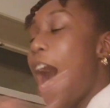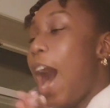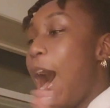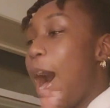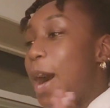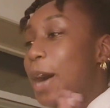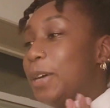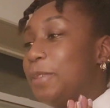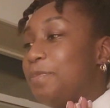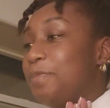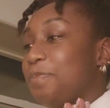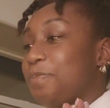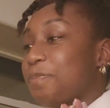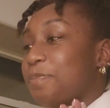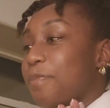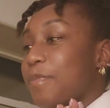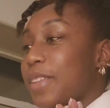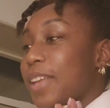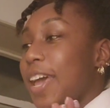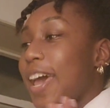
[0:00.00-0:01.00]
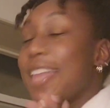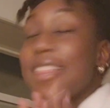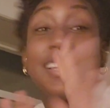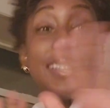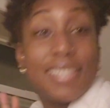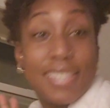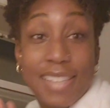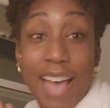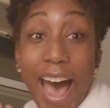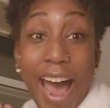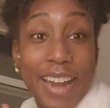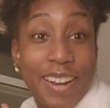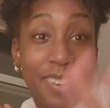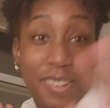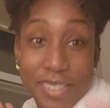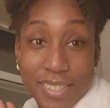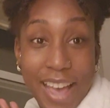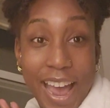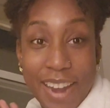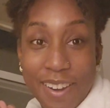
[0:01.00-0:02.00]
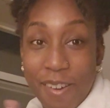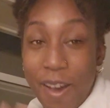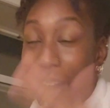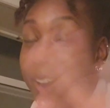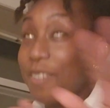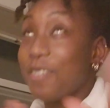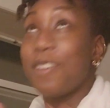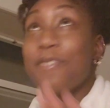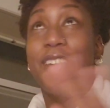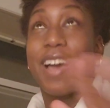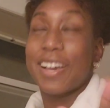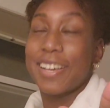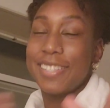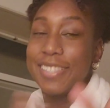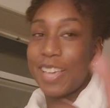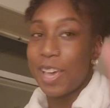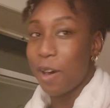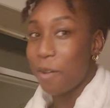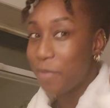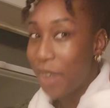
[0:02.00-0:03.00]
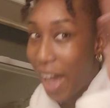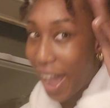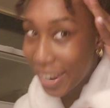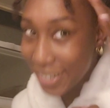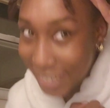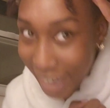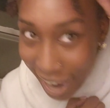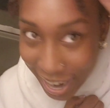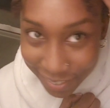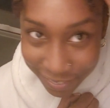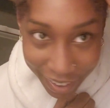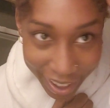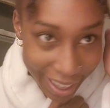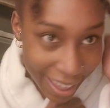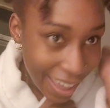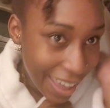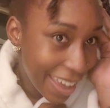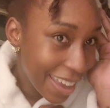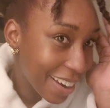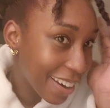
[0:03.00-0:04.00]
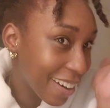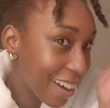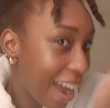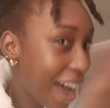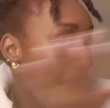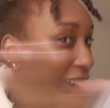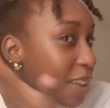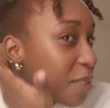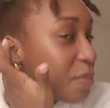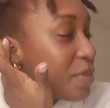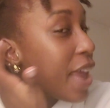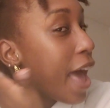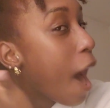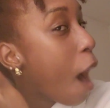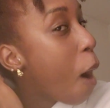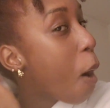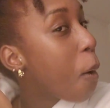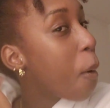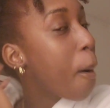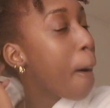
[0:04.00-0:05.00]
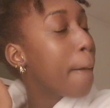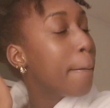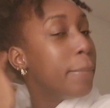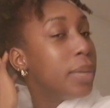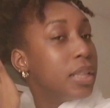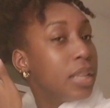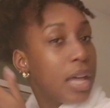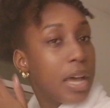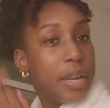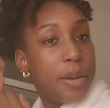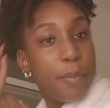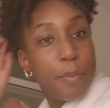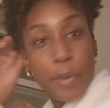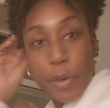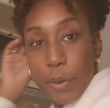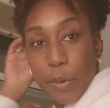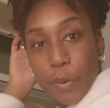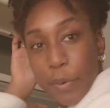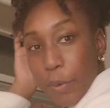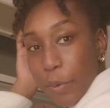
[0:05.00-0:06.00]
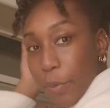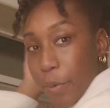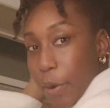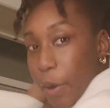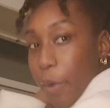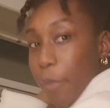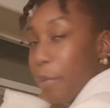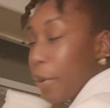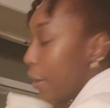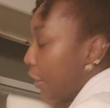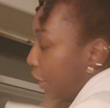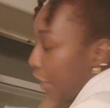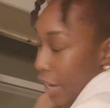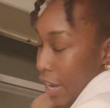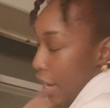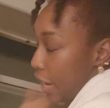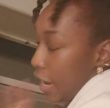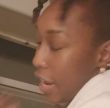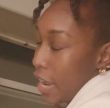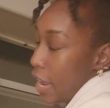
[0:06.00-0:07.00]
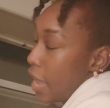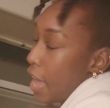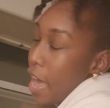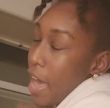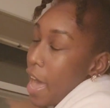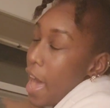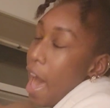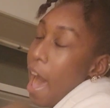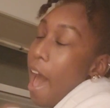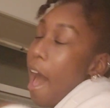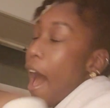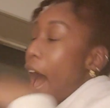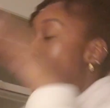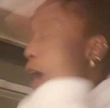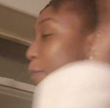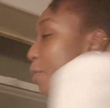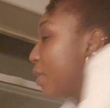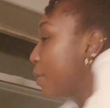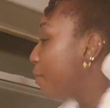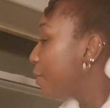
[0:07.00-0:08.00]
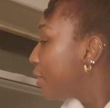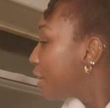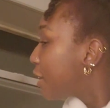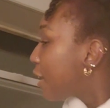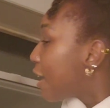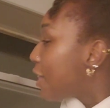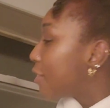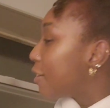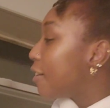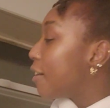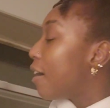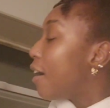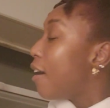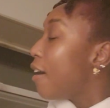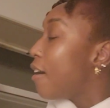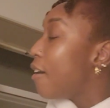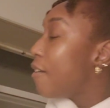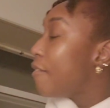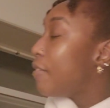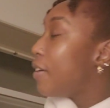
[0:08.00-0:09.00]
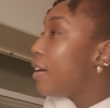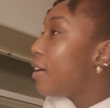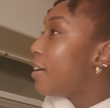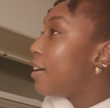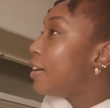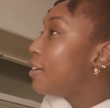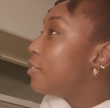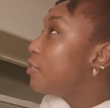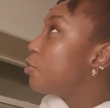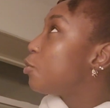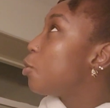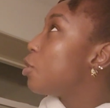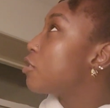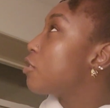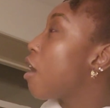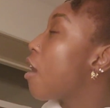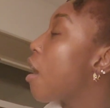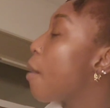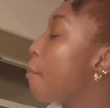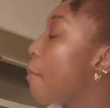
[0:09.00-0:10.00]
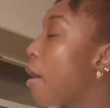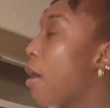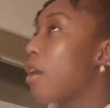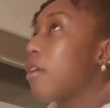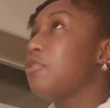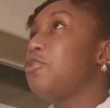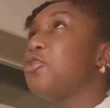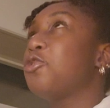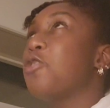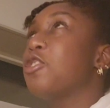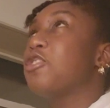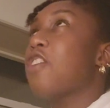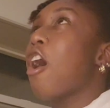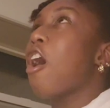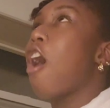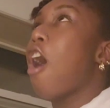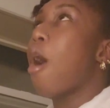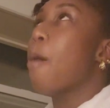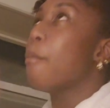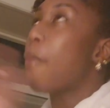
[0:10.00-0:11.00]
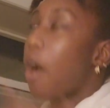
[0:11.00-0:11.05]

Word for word: Um, and then side note, side note, I don't know if y'all can tell, but I dyed my hair. I am now blood moon or burgundy. I would have been the color of uh, George R. R. George R. R.